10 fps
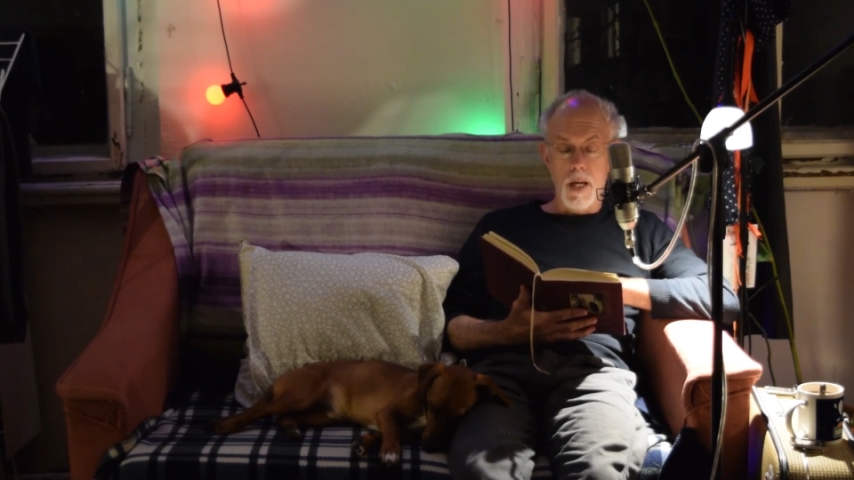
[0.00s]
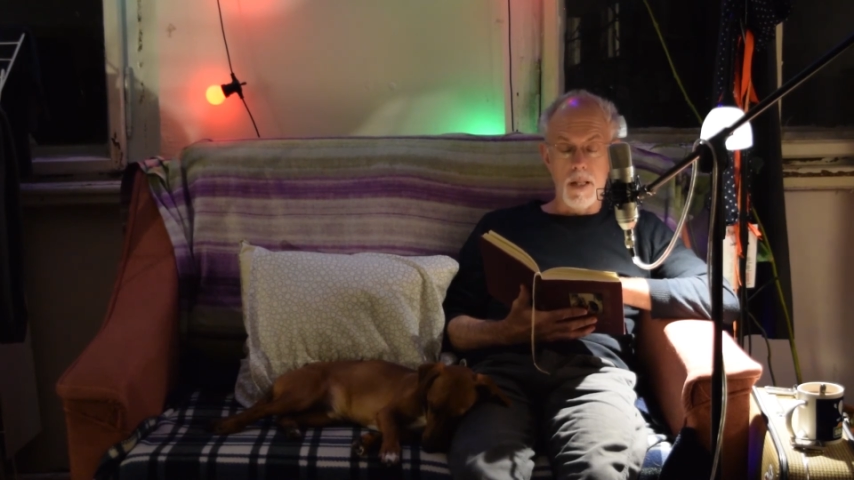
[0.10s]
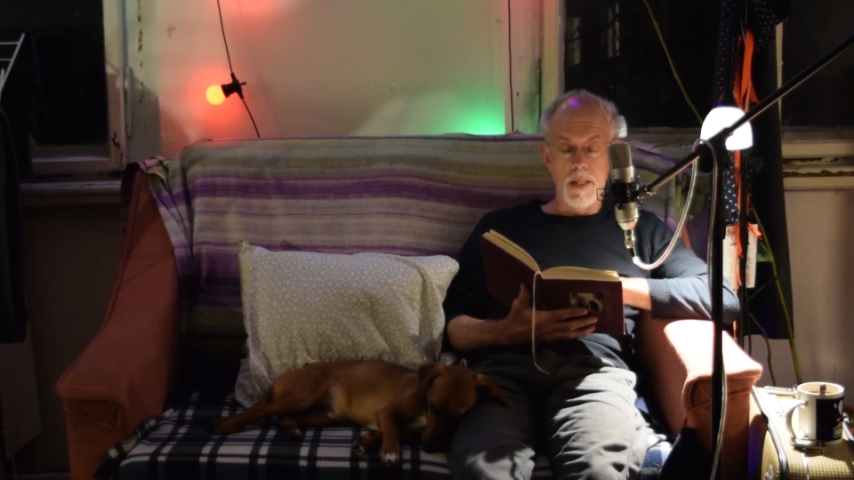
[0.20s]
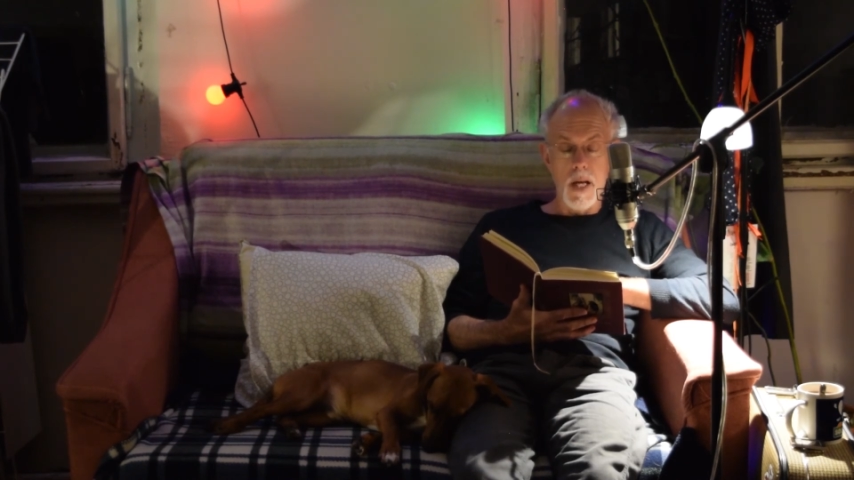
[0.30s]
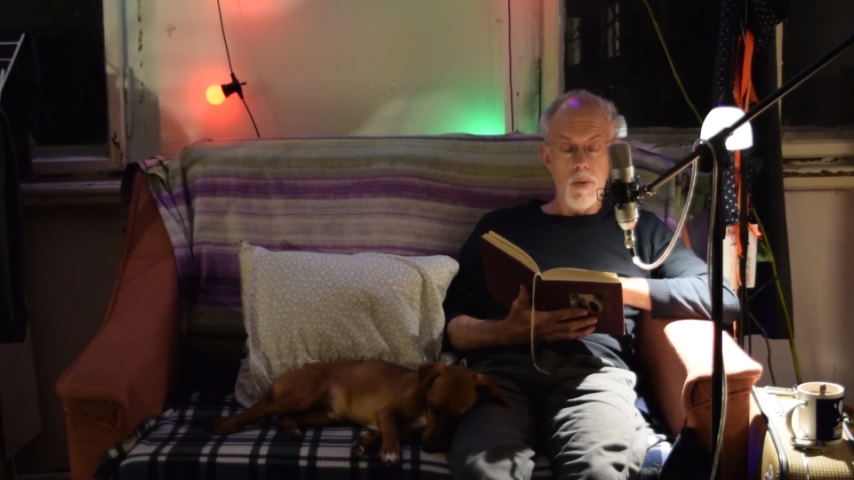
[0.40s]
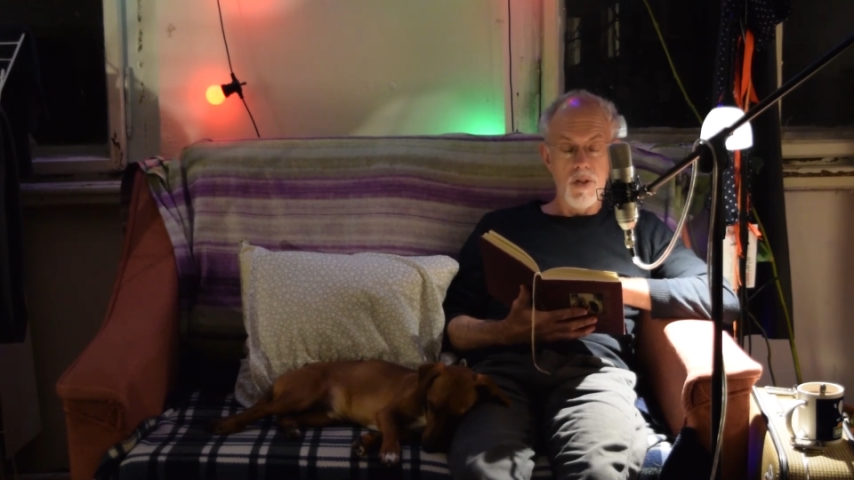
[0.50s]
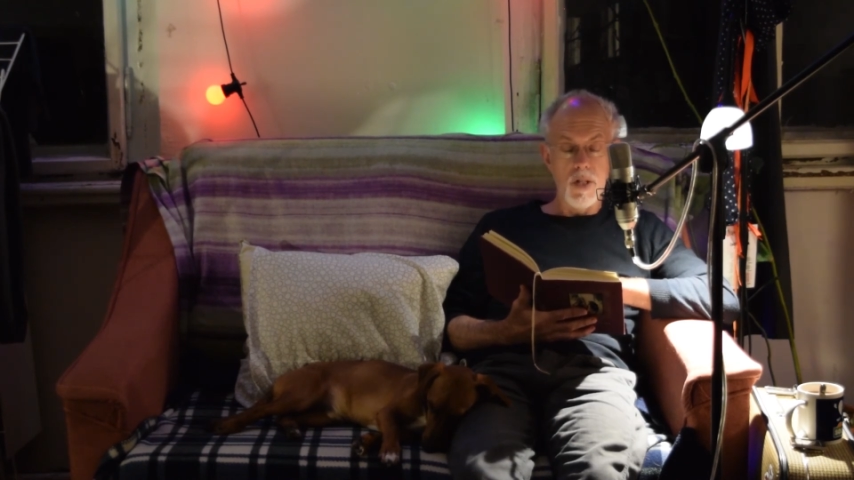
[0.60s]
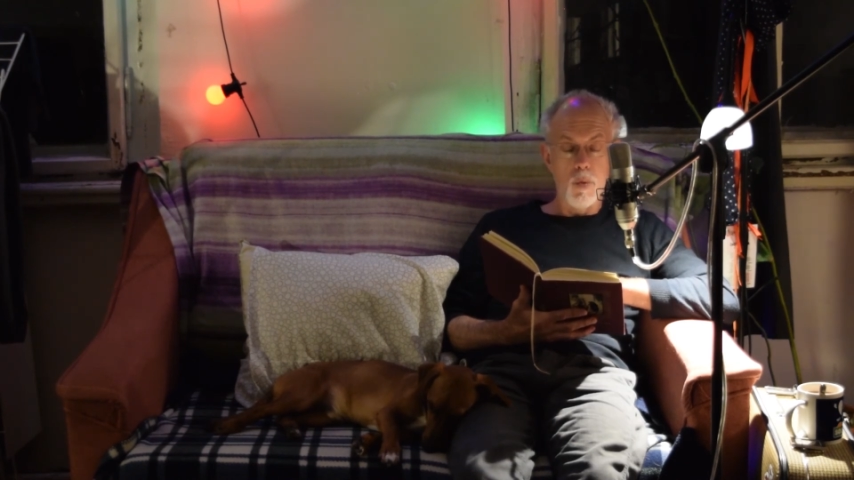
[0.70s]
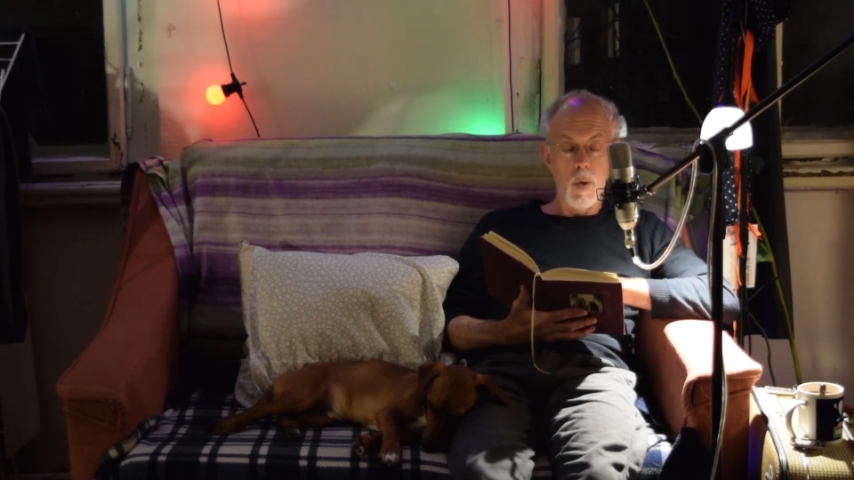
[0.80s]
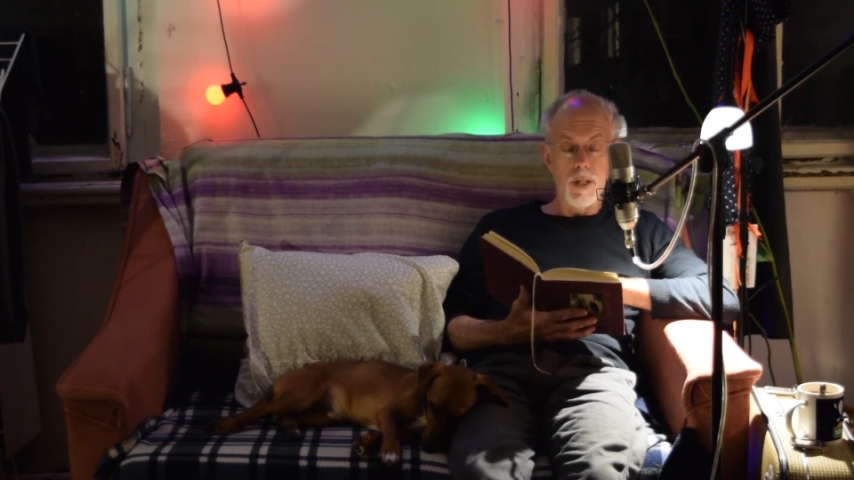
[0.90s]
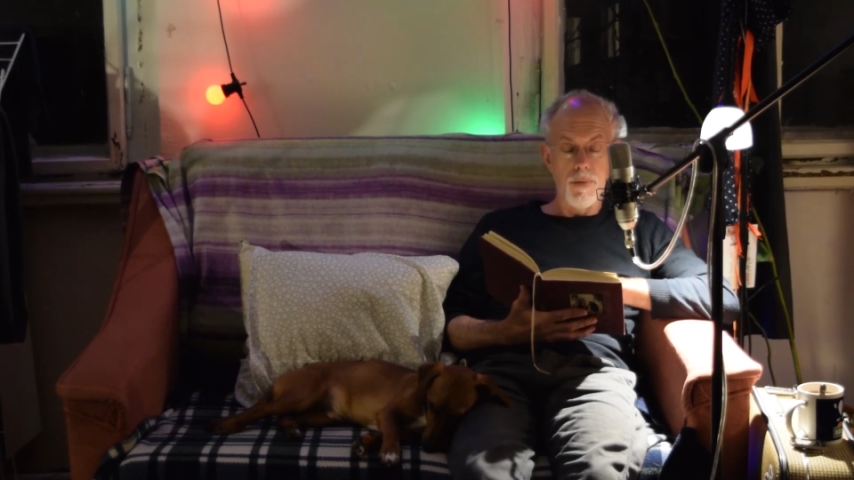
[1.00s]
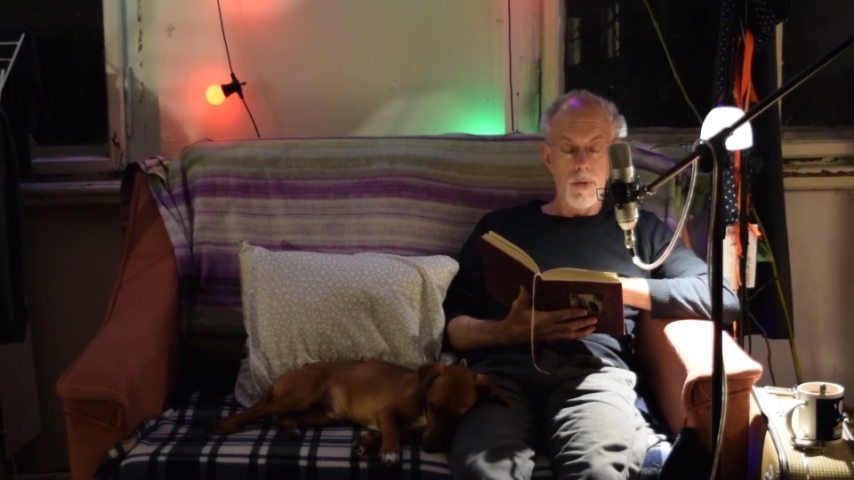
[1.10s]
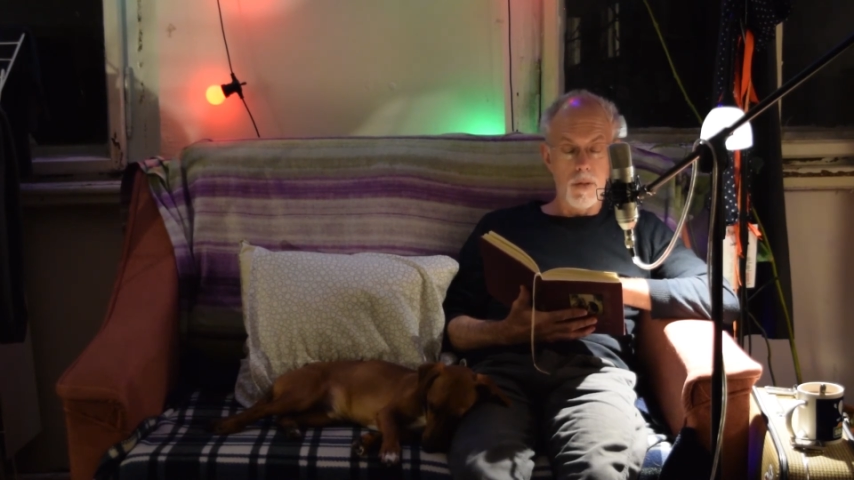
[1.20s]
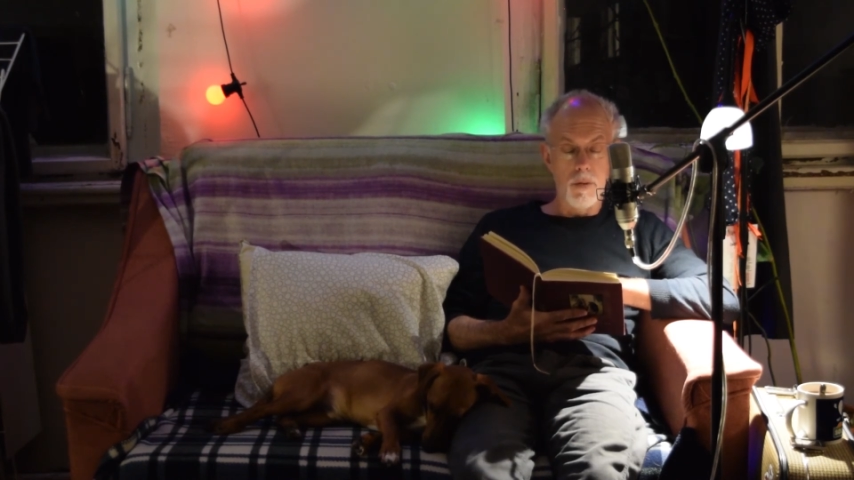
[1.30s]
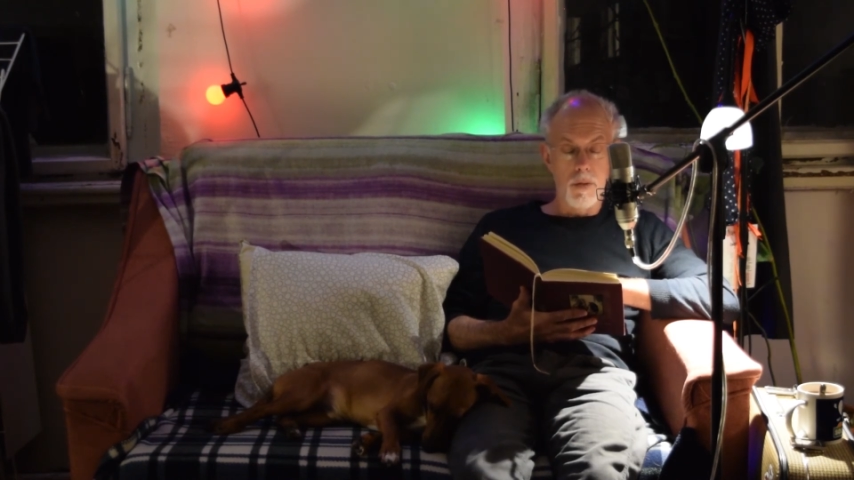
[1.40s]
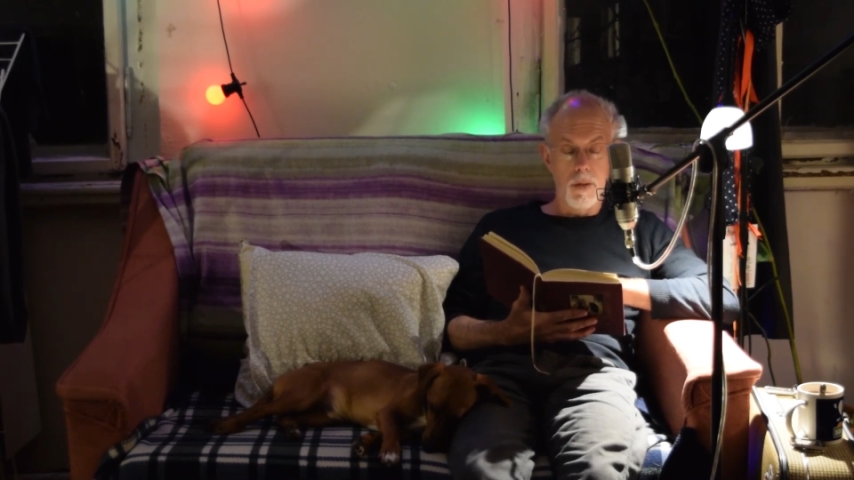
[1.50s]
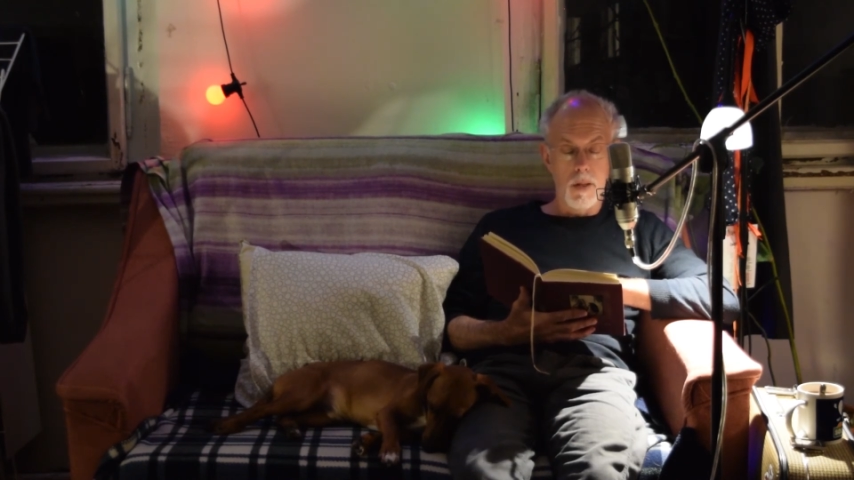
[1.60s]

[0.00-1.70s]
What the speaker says: and the south still waits for you.